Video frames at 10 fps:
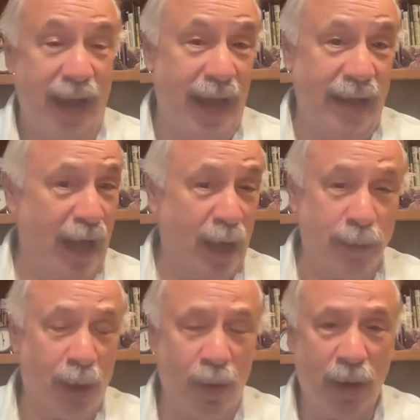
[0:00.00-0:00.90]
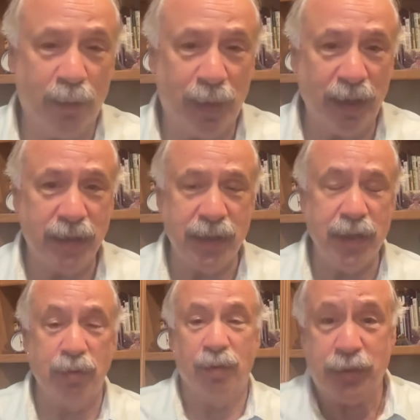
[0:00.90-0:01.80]
And Elmo, I'll put it to
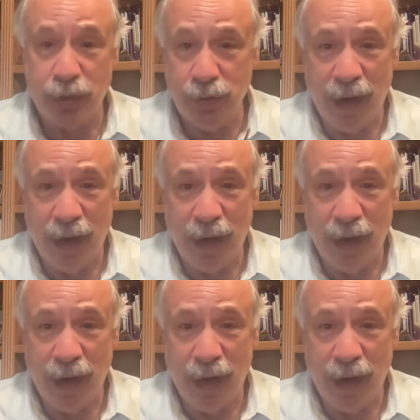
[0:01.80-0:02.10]
you. Do you